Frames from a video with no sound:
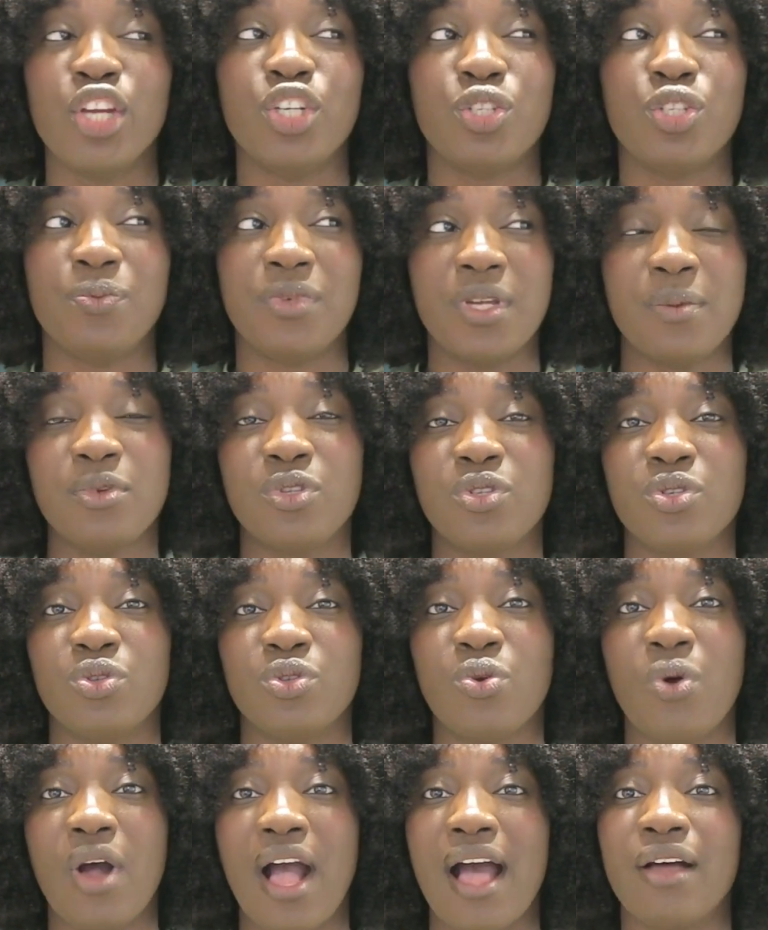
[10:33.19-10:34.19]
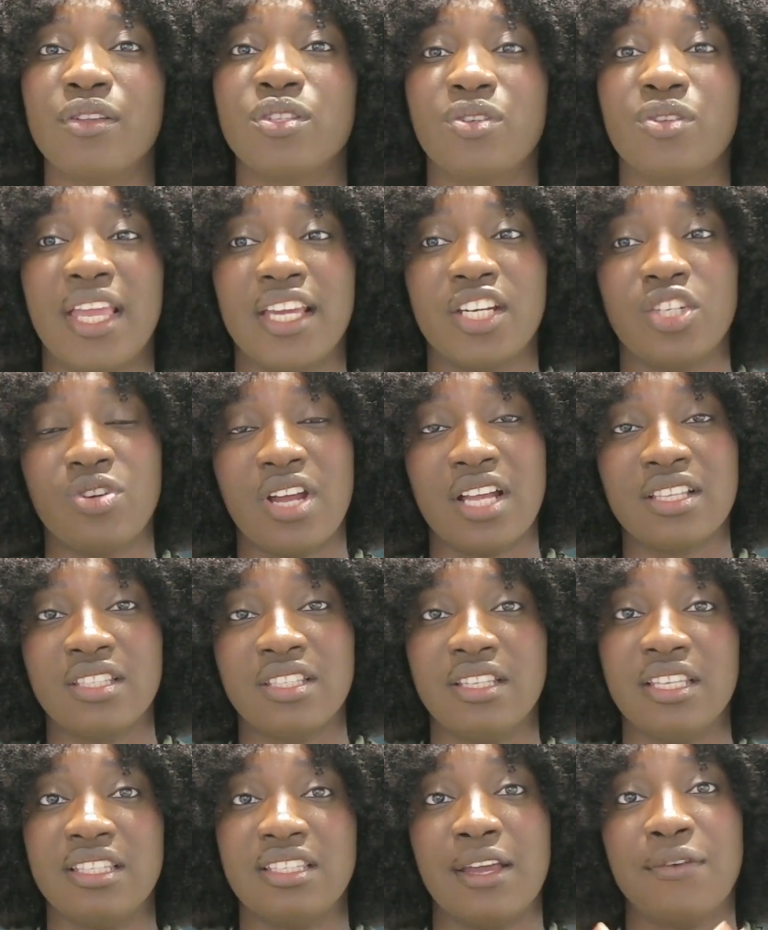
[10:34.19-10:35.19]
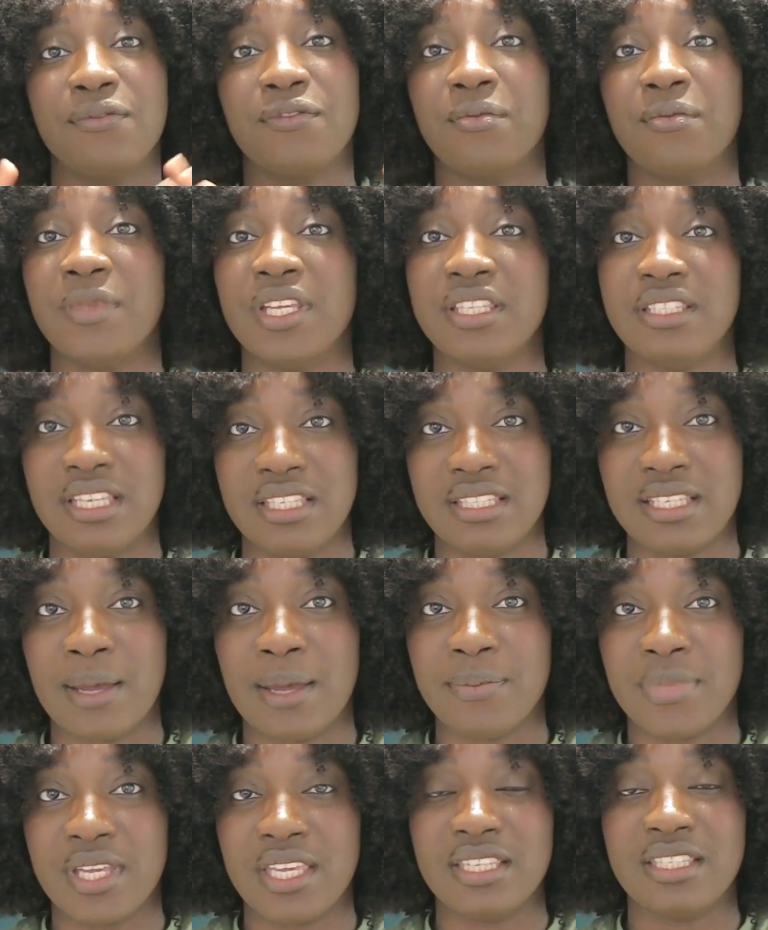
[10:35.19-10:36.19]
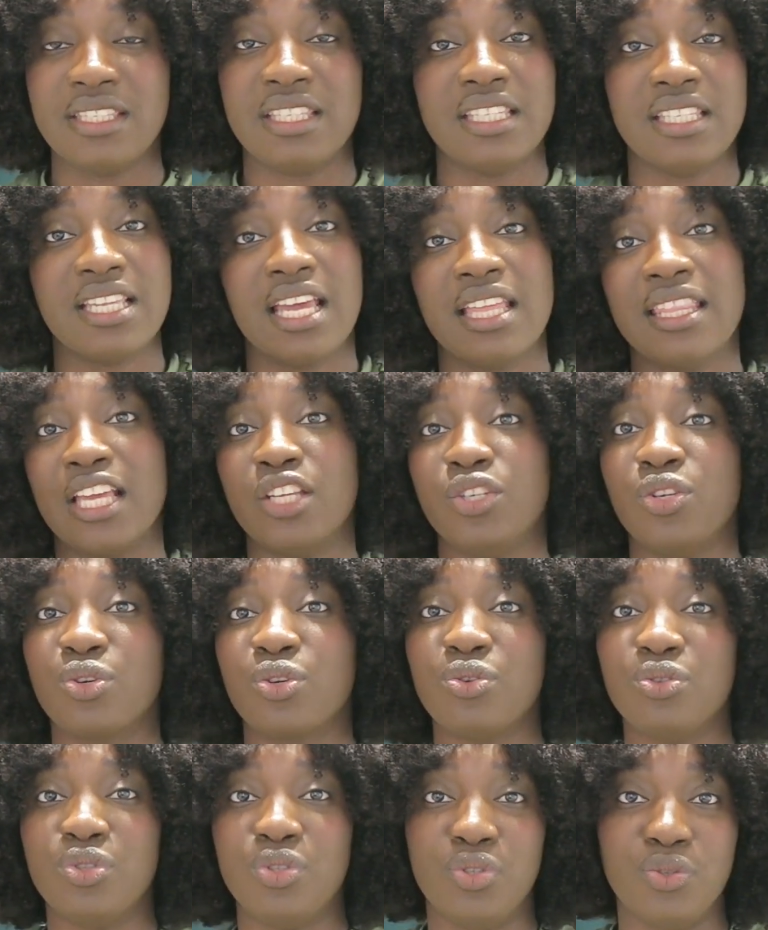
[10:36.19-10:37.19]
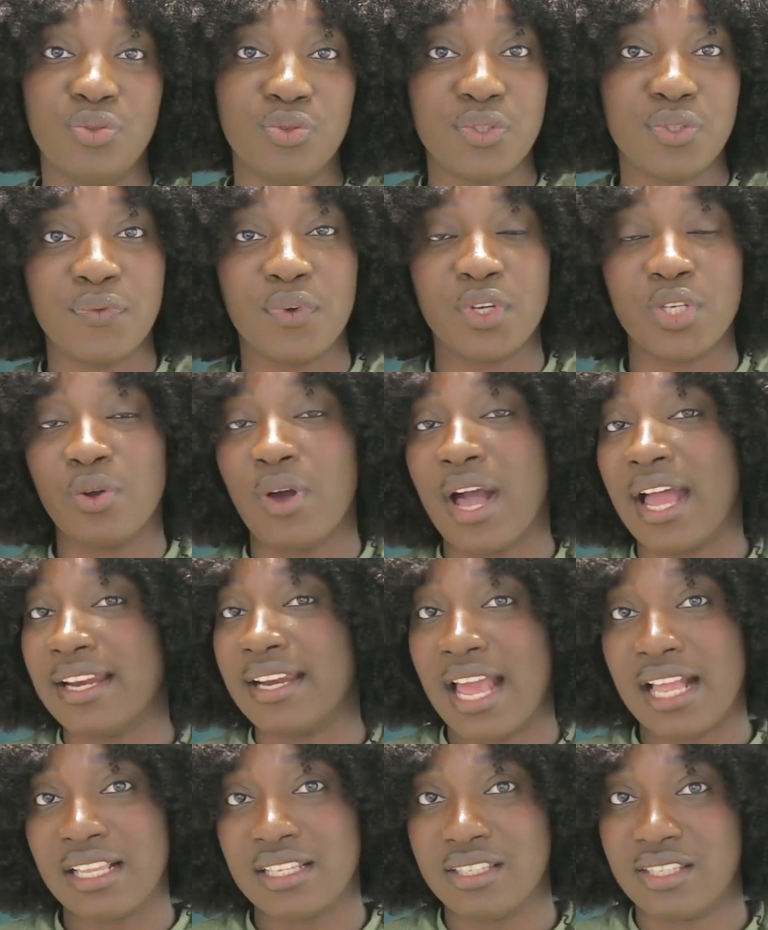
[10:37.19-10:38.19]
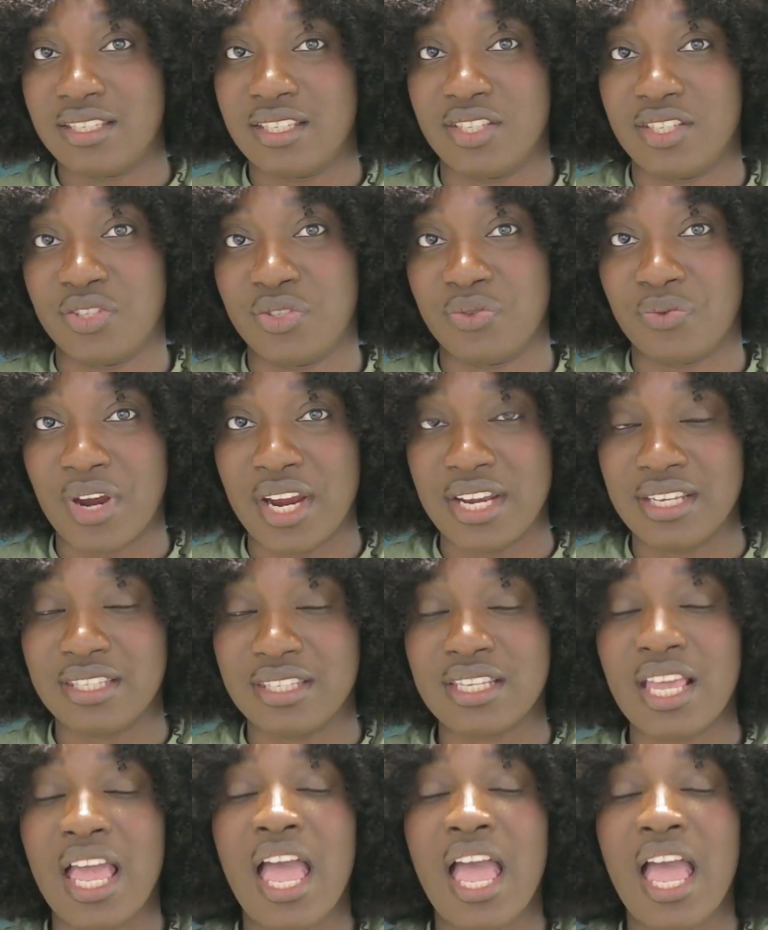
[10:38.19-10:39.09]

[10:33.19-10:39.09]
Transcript: You should be able to know how to extract data from a database, data that you could use for your analysis, right?